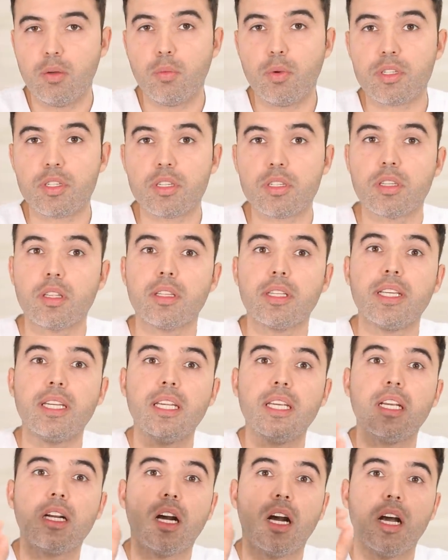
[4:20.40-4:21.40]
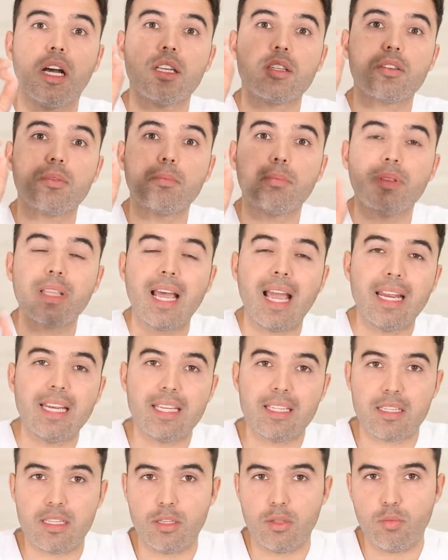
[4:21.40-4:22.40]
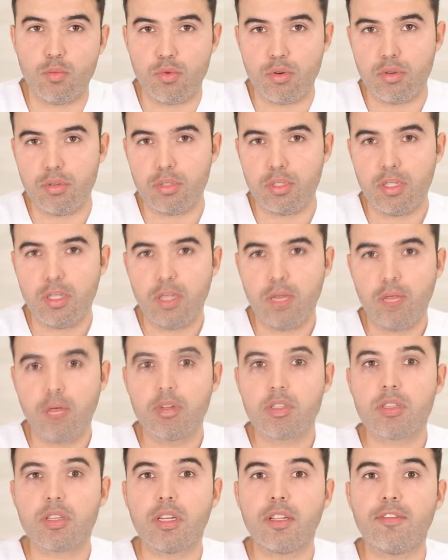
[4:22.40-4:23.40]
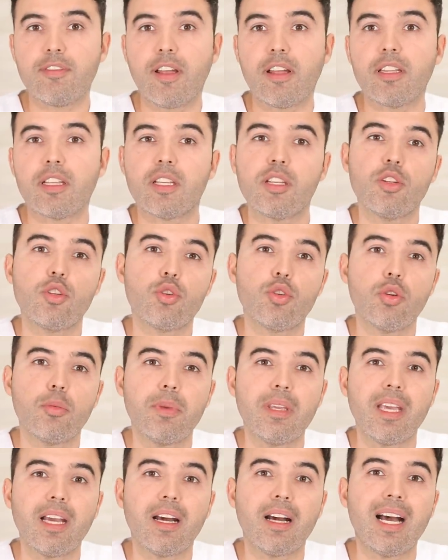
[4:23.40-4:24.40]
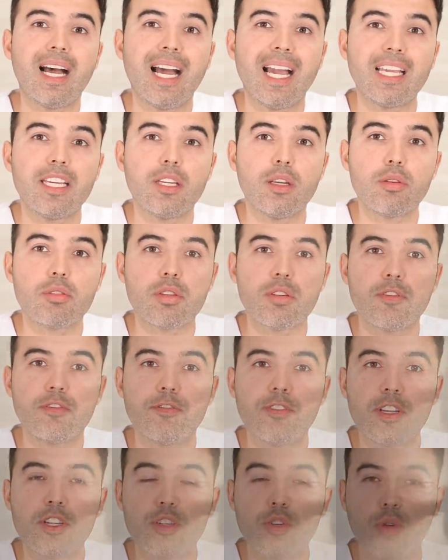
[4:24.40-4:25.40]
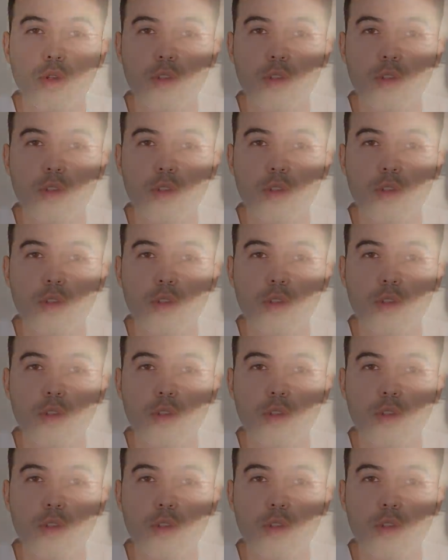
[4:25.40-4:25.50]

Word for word: which is the leading cause of blindness in the world. One study found that consuming a high dose of fish